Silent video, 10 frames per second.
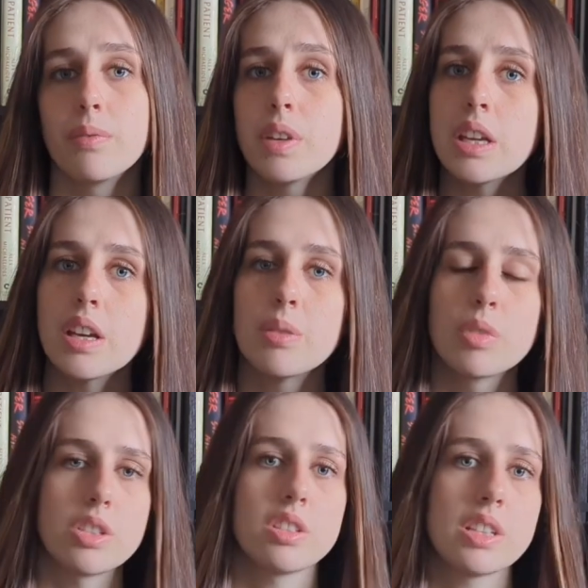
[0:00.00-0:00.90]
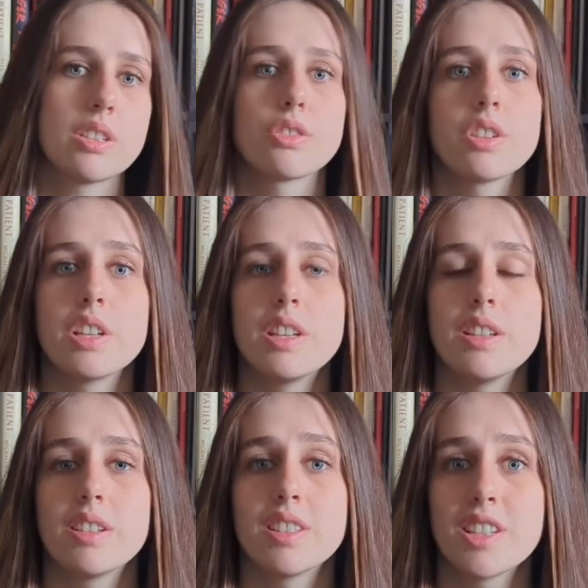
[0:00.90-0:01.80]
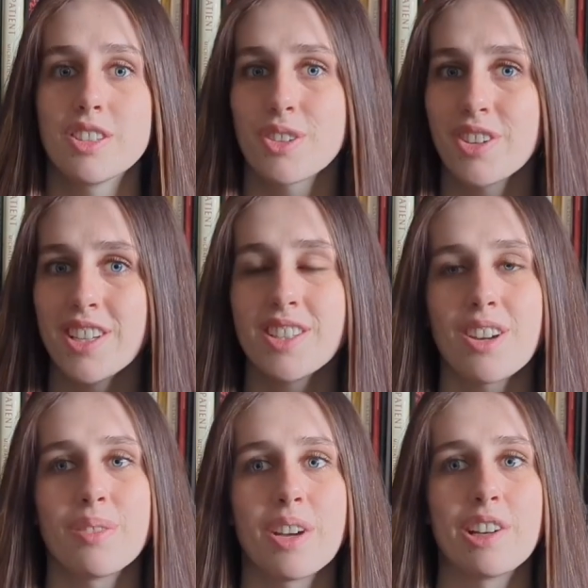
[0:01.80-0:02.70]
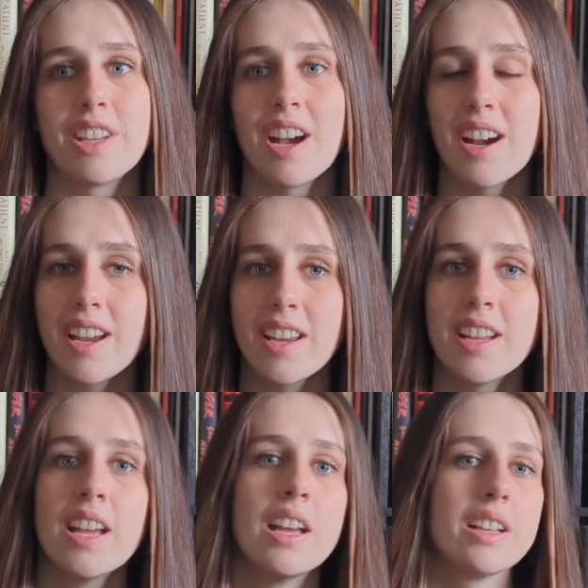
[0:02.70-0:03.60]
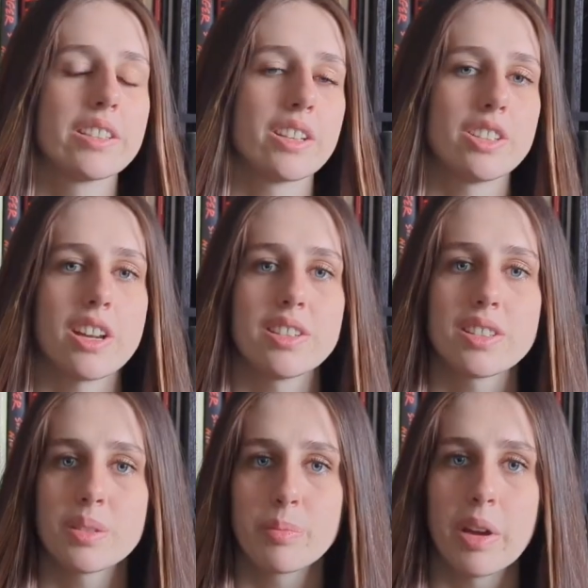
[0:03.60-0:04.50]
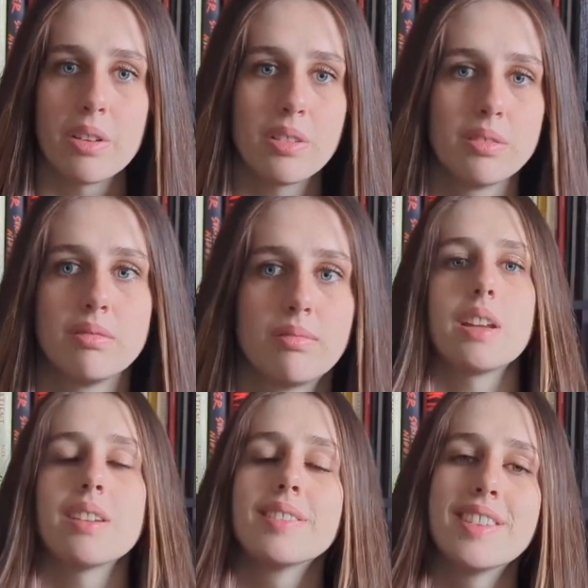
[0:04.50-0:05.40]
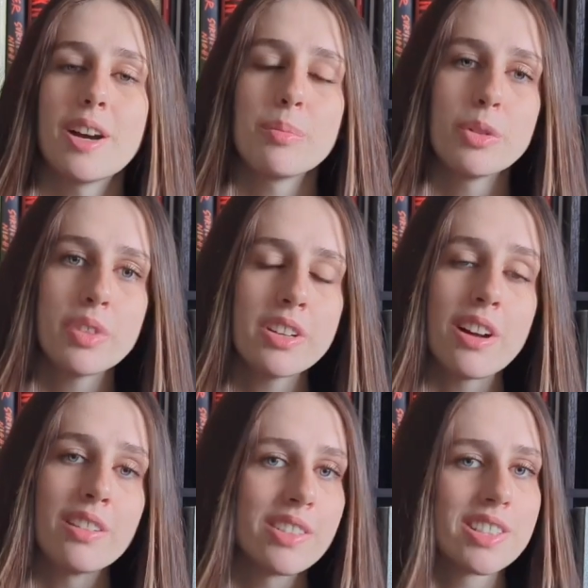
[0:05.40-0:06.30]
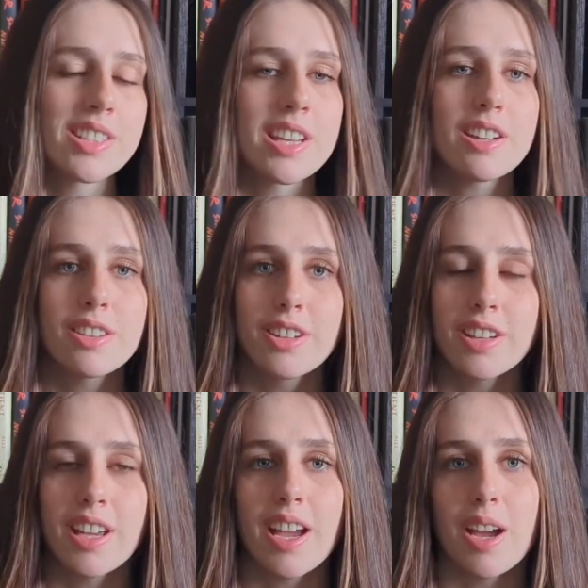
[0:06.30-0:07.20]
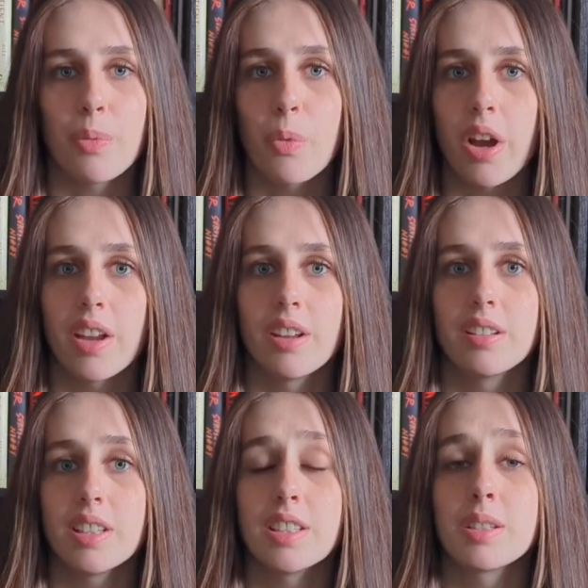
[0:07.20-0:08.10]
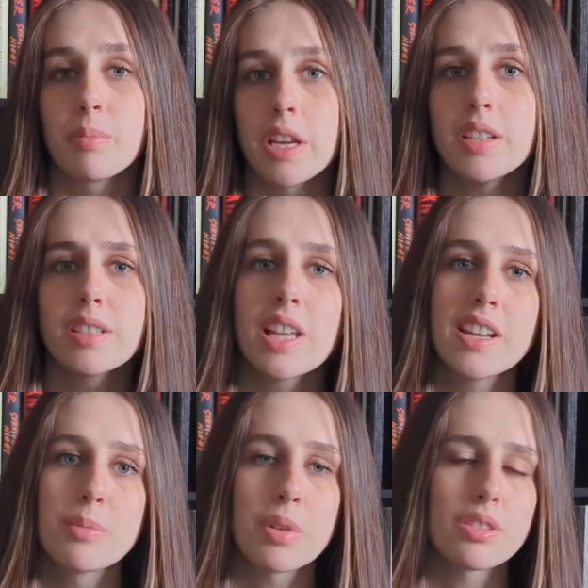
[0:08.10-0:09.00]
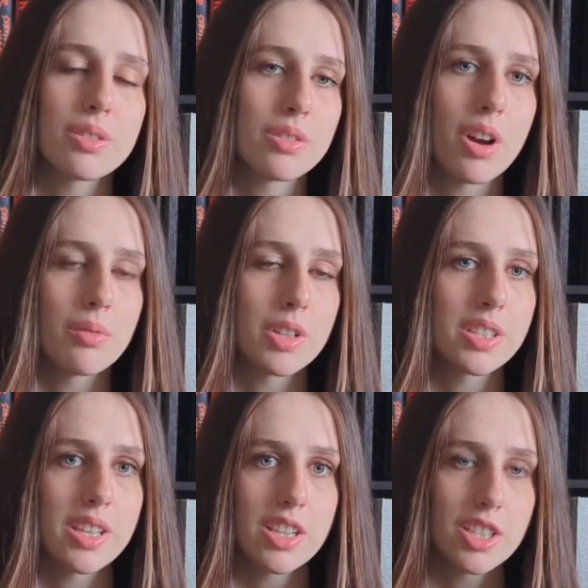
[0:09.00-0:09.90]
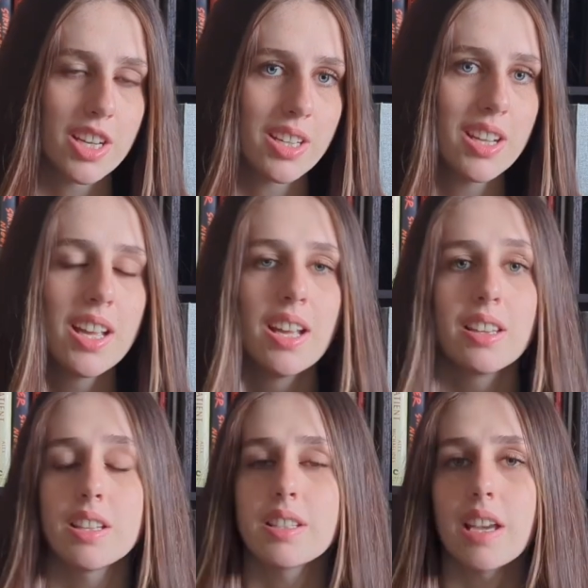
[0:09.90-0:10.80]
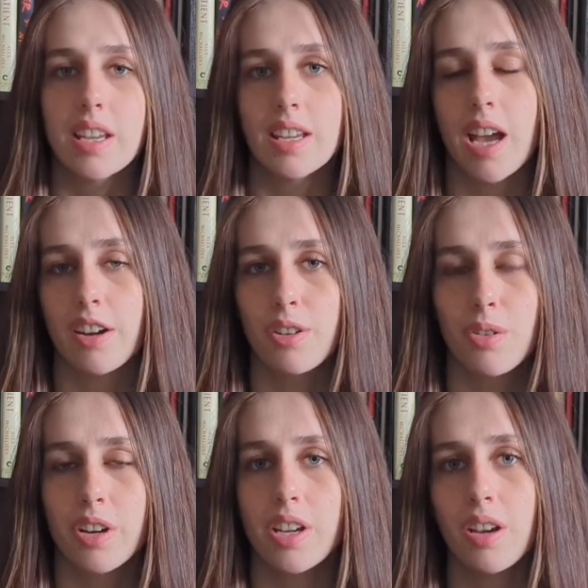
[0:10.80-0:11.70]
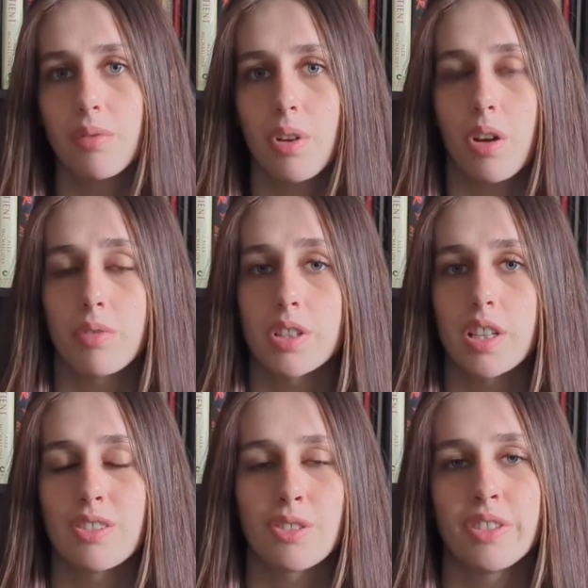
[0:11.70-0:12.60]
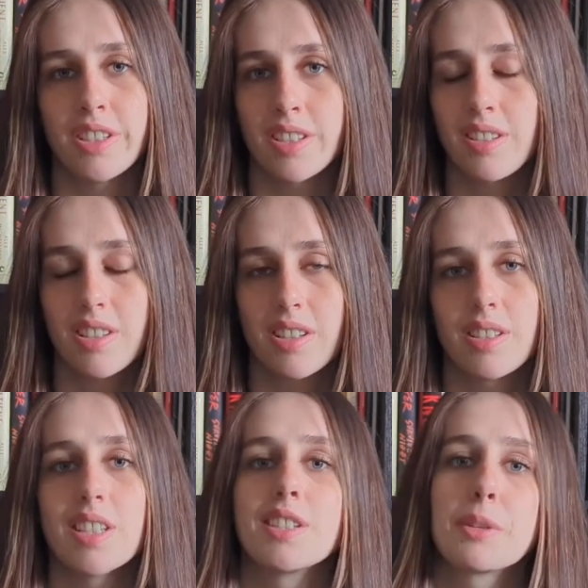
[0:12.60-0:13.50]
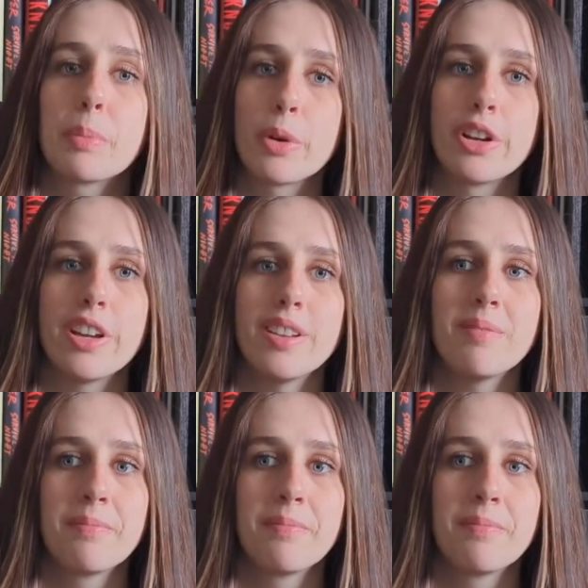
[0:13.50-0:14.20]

feet in which sensories are very high, such as smell. Now moving on, let's take a look at why the space in a personal conversation, the second category of conversational distances, is important.